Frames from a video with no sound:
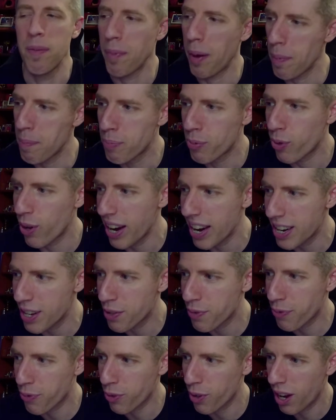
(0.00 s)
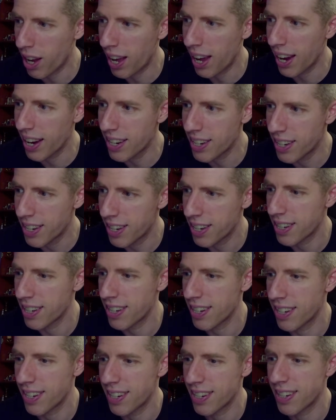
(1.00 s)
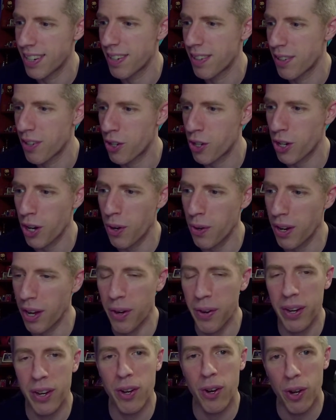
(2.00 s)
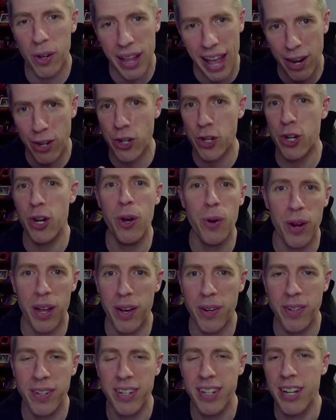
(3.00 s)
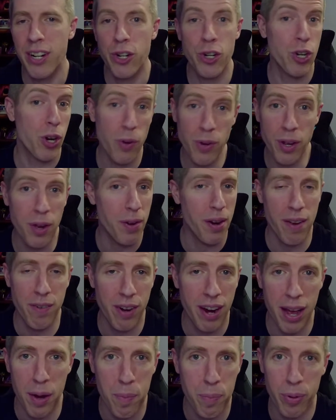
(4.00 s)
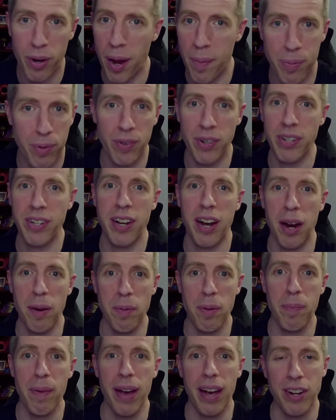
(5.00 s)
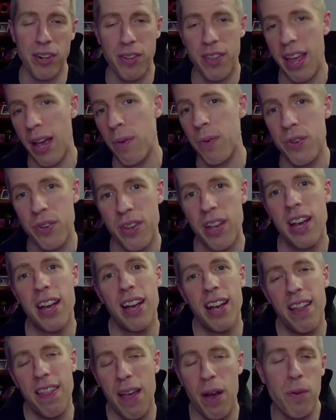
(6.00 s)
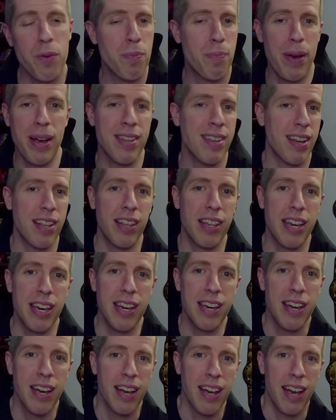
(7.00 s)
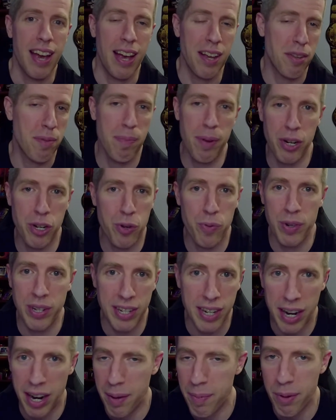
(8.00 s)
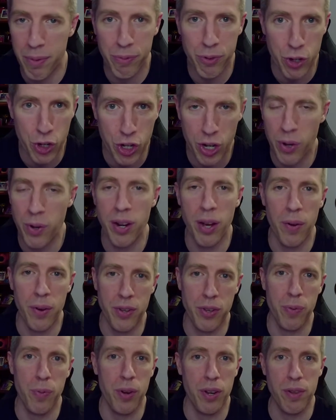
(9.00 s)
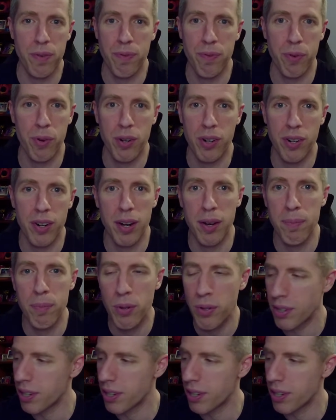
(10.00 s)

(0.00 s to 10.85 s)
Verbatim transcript: My brain is fried." Chono. He called out Chono. Chono never had a proper retirement match. So that was that was basically as much a retirement for Chono as it was for uh,